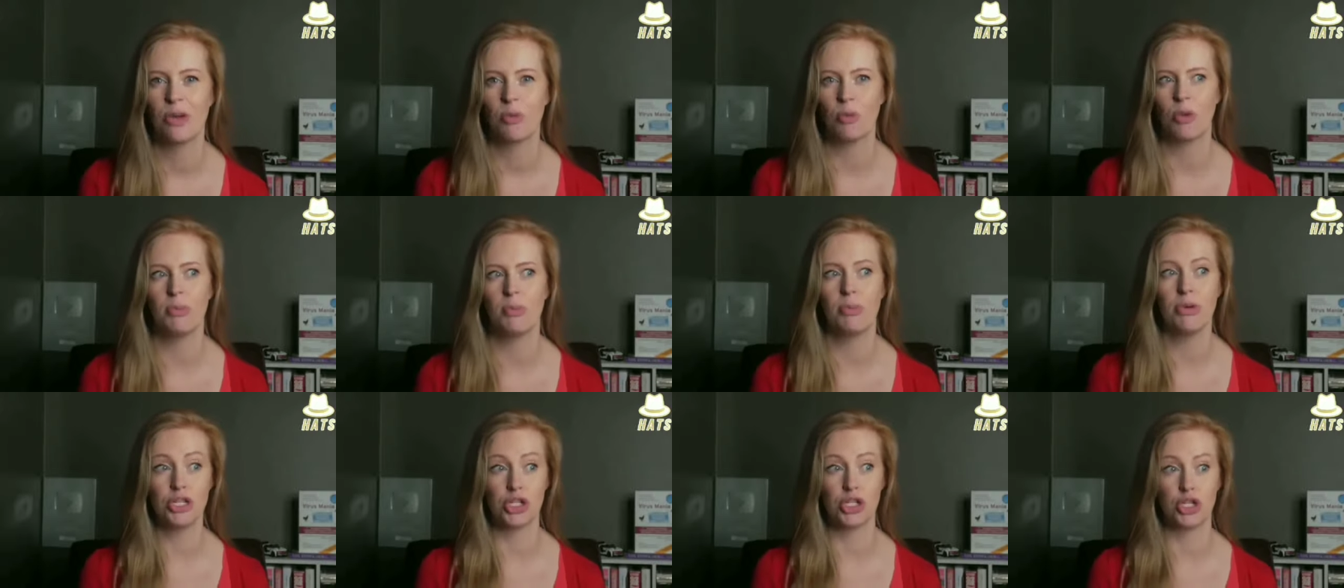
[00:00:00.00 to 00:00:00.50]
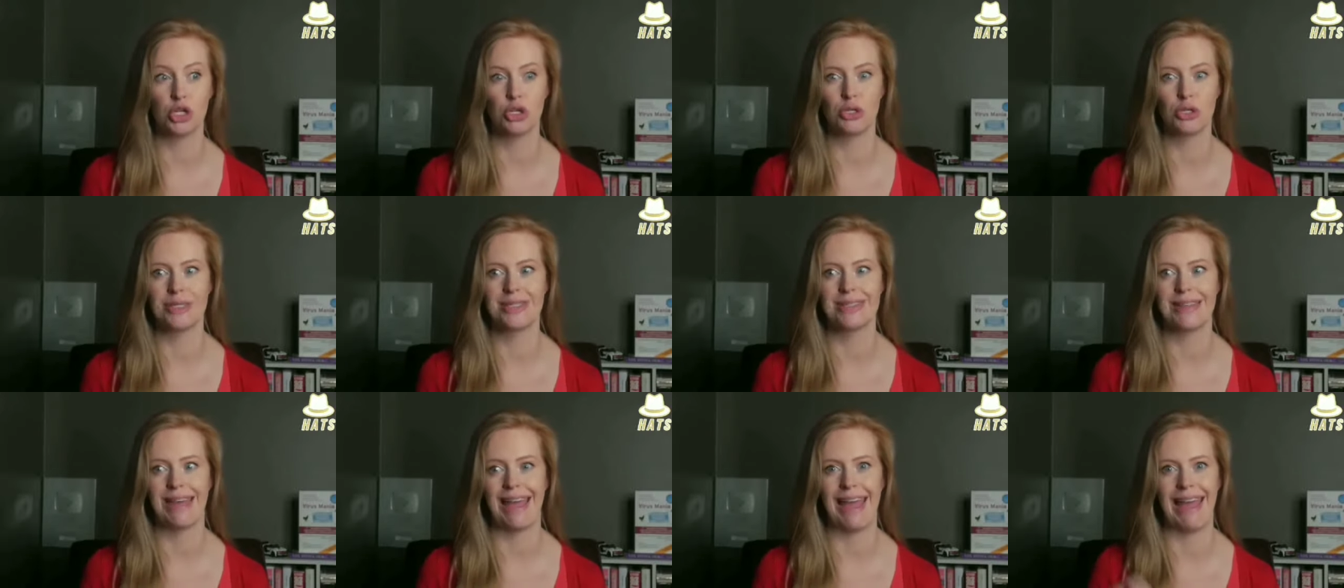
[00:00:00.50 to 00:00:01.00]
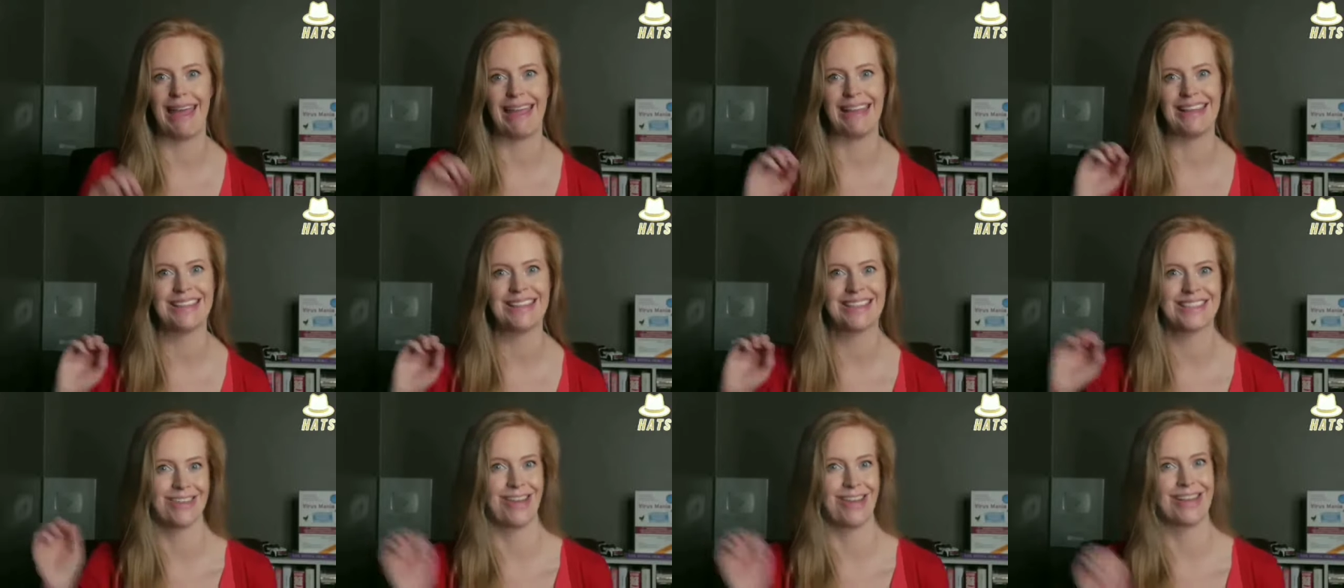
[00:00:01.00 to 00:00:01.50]
would produce
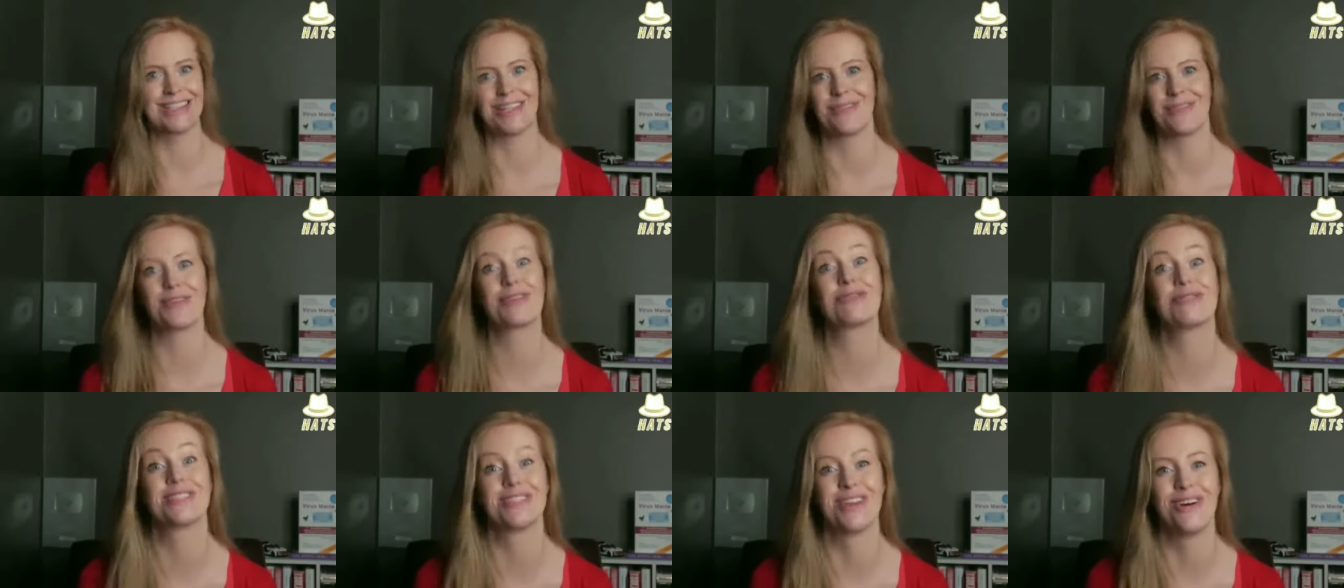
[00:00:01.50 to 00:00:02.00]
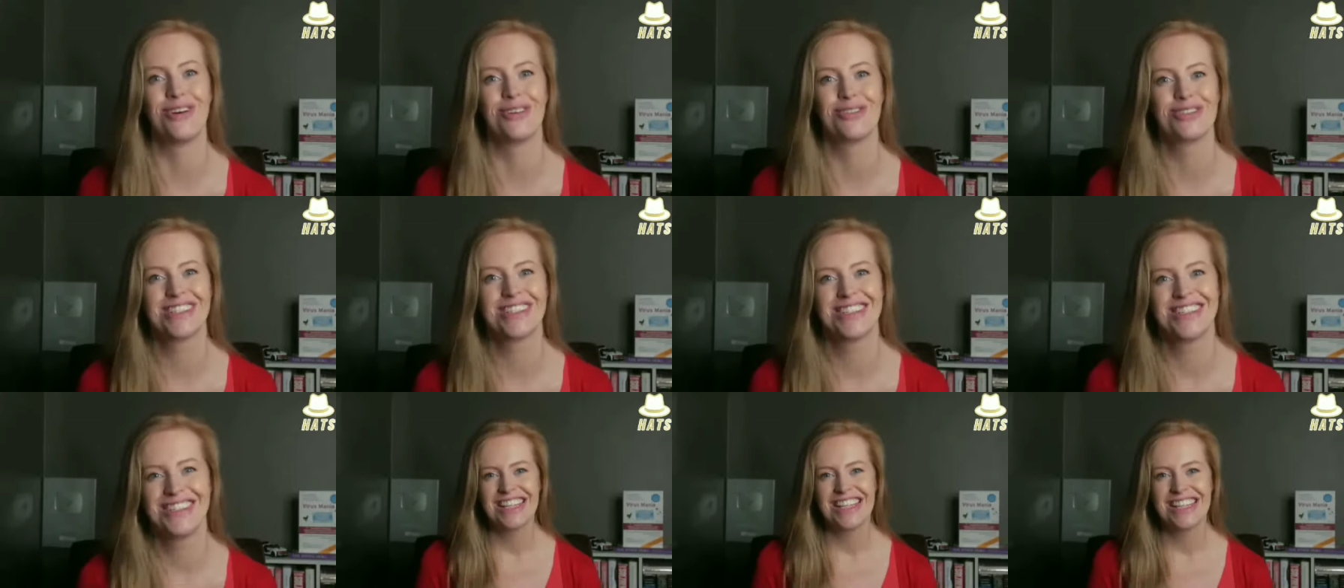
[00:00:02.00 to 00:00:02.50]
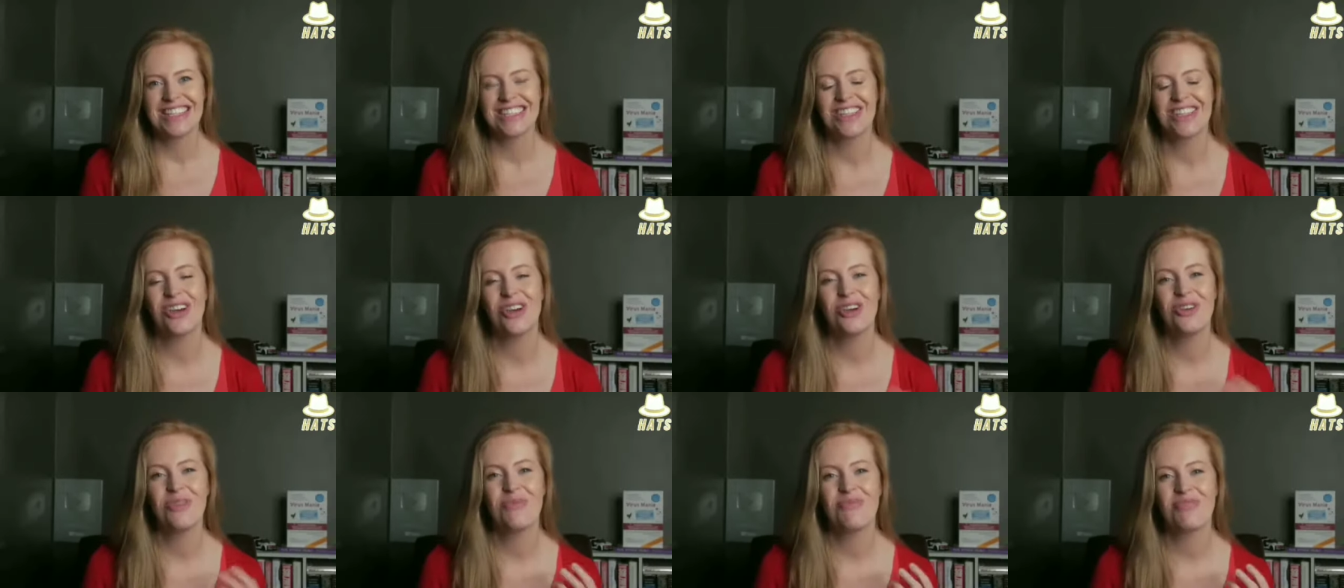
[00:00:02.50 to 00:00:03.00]
a scientific result.
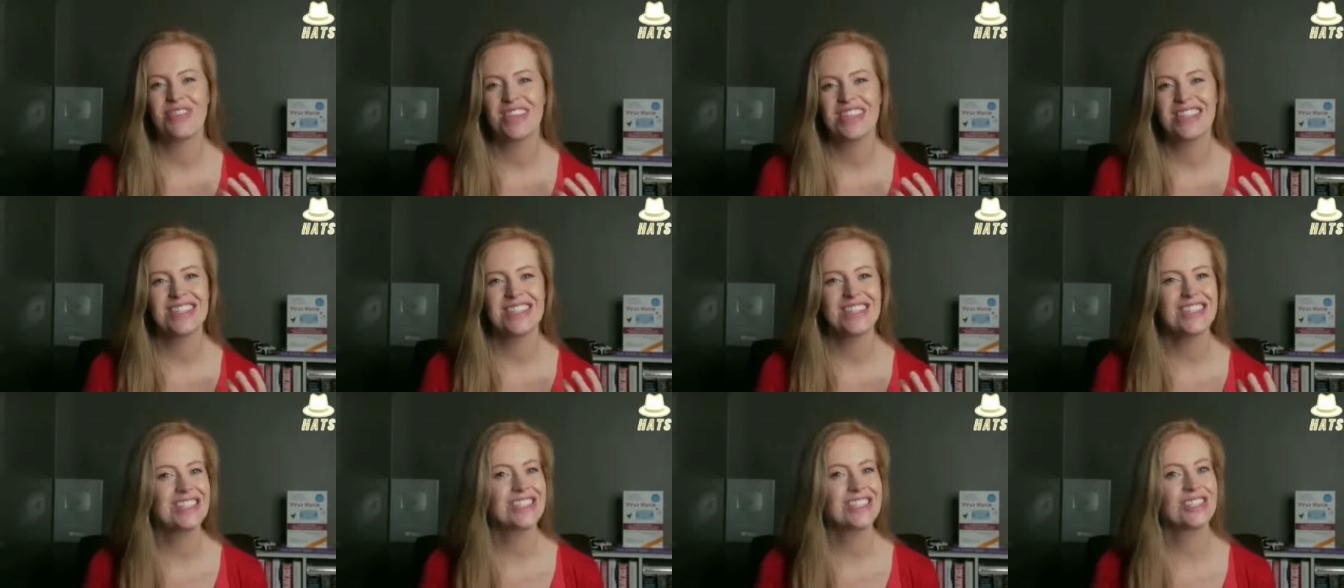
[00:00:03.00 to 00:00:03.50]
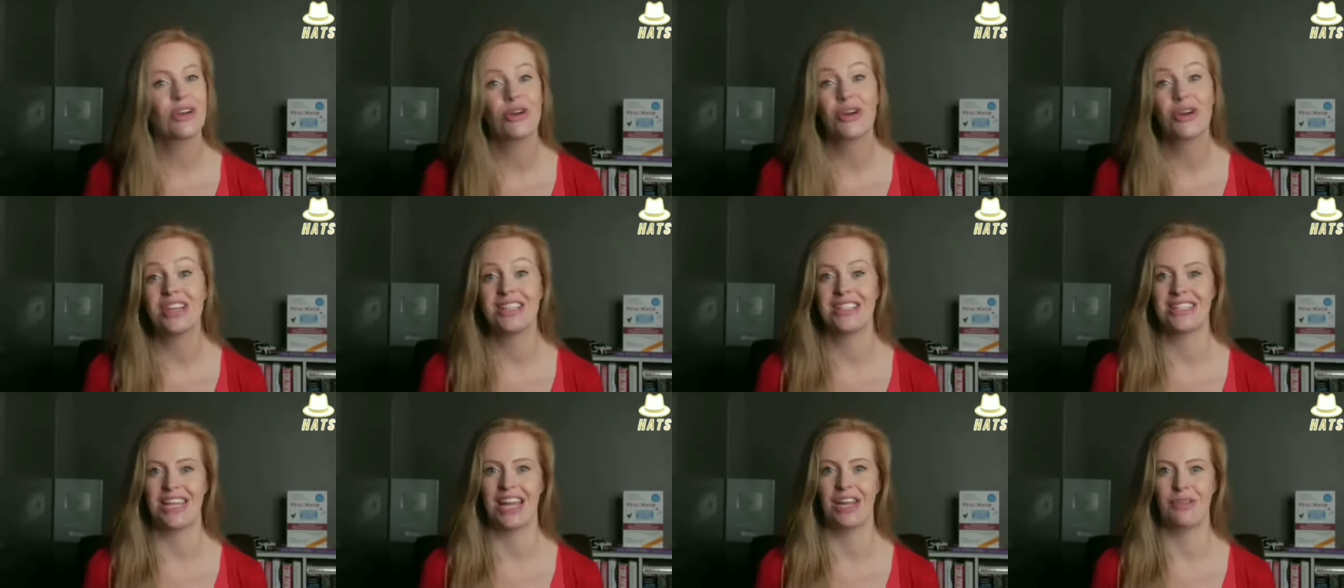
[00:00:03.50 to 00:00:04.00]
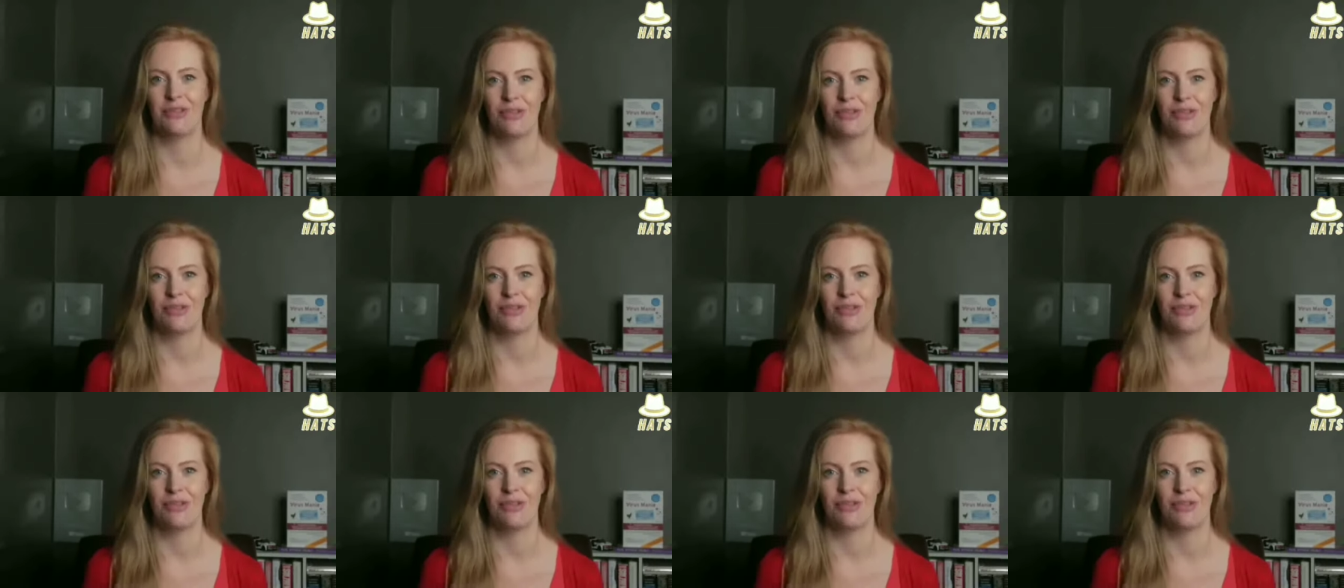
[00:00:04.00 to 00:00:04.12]
So this is a sorry state of